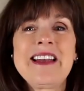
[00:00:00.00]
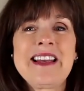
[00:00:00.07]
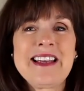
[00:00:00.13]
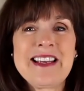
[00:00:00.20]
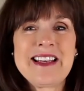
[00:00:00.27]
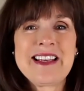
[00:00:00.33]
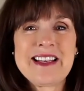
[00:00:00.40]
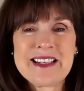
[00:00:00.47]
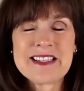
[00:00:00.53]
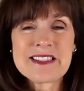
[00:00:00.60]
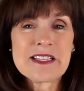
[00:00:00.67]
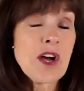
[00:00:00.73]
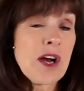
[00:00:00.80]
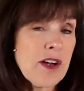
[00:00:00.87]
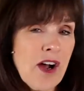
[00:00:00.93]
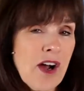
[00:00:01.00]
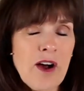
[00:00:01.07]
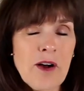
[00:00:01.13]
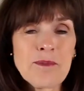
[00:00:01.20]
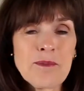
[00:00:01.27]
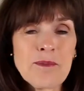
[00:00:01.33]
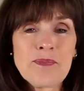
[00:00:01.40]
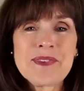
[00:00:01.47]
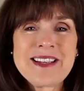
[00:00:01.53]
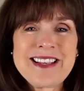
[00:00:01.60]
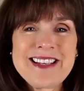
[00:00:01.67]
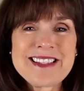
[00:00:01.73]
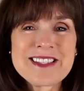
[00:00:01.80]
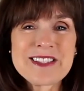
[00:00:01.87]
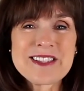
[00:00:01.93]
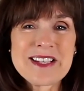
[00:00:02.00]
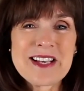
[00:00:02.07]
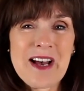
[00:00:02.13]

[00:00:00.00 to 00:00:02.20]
It is .com. It's